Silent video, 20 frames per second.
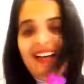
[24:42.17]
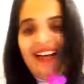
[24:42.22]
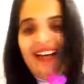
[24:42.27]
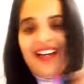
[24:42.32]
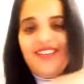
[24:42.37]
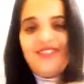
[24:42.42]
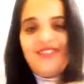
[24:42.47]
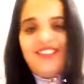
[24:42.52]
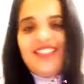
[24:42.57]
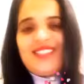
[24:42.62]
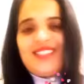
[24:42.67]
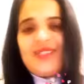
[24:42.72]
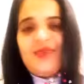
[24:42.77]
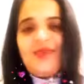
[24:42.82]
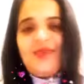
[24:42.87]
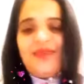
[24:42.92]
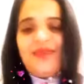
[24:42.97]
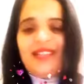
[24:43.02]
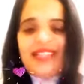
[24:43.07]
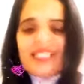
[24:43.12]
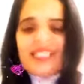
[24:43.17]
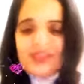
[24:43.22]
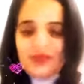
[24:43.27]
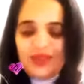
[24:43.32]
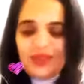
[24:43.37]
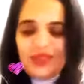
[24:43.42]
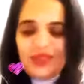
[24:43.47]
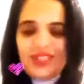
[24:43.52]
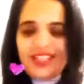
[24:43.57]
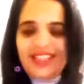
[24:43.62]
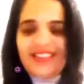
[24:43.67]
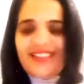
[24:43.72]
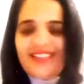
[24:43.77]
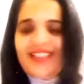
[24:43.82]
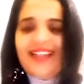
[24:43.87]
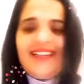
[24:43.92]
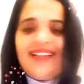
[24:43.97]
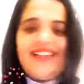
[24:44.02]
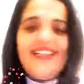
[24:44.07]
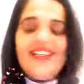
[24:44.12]
I feel so blessed when you said
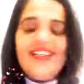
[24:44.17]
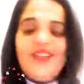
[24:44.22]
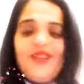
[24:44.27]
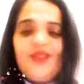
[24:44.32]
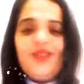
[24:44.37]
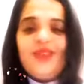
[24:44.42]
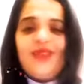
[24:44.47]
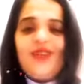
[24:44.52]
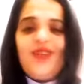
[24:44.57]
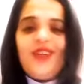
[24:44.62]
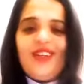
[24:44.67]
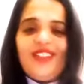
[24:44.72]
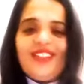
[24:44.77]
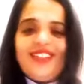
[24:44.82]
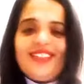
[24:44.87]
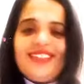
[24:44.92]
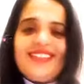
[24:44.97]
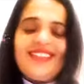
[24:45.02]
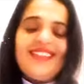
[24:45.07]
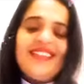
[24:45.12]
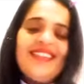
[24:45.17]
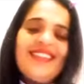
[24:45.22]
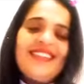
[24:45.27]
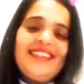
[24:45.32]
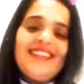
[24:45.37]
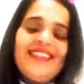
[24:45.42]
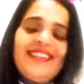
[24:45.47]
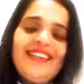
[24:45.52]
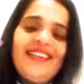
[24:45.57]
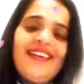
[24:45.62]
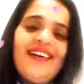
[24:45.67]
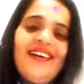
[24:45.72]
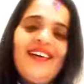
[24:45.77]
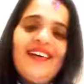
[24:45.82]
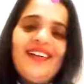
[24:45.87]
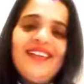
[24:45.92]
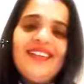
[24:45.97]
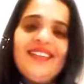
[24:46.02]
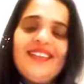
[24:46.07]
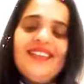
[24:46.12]
that, like you're a goddess. That's like,
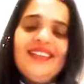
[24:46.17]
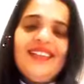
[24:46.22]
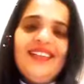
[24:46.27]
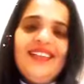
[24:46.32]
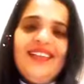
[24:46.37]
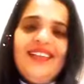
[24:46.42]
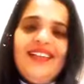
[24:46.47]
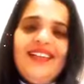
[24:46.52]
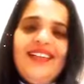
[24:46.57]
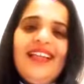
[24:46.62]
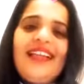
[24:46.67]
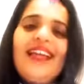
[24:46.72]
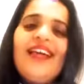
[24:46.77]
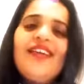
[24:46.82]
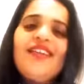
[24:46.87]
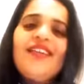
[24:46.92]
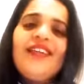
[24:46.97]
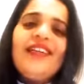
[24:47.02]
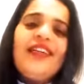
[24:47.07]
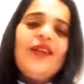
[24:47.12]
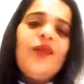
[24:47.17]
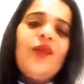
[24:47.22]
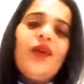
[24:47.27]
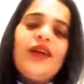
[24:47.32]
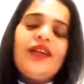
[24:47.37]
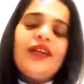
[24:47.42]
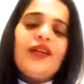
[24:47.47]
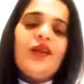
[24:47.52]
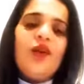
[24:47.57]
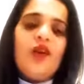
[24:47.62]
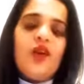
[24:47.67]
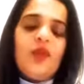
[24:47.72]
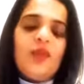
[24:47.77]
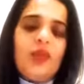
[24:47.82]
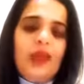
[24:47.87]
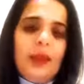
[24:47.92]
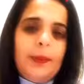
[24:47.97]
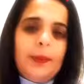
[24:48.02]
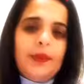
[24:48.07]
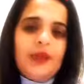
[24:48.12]
yeah. Like, I really want a lot of
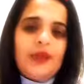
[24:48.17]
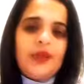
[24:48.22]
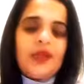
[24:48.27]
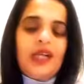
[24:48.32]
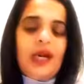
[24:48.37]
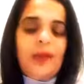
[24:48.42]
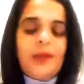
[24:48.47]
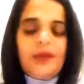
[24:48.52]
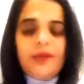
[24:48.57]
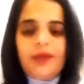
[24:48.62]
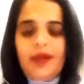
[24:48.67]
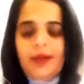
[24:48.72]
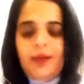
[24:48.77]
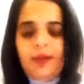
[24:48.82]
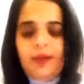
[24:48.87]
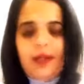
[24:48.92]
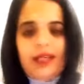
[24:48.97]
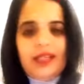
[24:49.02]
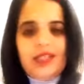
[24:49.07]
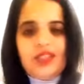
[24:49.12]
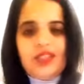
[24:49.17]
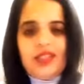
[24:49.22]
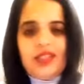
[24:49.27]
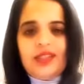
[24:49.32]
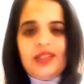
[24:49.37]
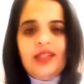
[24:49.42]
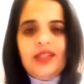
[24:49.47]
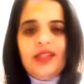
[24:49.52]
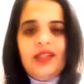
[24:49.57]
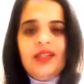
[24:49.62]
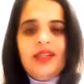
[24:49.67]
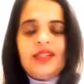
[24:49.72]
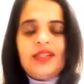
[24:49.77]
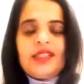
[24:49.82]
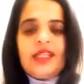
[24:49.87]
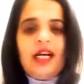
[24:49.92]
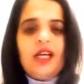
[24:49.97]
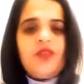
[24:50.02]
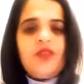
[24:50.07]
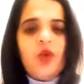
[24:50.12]
people to come on my page and
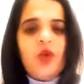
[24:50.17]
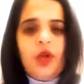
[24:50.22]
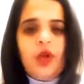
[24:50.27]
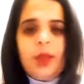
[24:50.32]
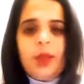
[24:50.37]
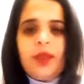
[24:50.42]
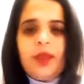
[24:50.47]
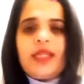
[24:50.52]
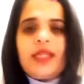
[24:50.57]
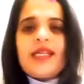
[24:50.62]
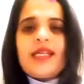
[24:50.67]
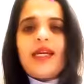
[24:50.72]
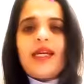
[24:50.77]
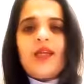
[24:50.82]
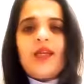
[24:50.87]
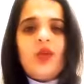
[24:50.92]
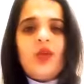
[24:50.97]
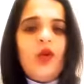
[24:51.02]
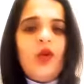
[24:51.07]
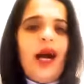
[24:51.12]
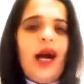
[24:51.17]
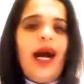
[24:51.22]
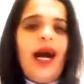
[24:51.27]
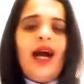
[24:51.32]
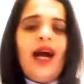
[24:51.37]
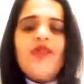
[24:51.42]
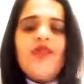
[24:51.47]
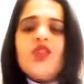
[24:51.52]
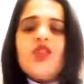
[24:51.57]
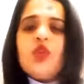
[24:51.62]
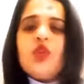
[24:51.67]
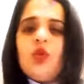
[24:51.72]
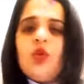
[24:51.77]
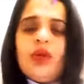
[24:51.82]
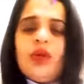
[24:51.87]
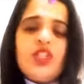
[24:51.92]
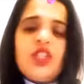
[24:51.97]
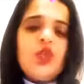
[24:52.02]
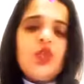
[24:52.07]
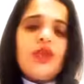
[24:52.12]
start following because I know I have so
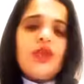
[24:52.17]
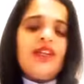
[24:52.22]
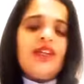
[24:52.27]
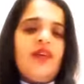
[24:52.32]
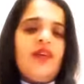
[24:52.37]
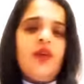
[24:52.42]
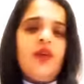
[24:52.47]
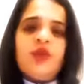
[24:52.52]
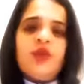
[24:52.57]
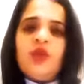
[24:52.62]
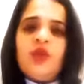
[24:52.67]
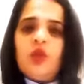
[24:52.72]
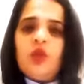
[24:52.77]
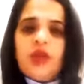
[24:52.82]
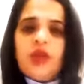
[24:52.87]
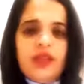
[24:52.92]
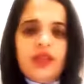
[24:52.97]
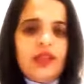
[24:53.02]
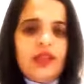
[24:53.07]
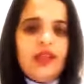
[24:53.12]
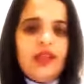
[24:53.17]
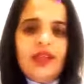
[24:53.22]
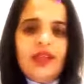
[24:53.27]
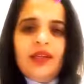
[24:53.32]
much to give out to the world.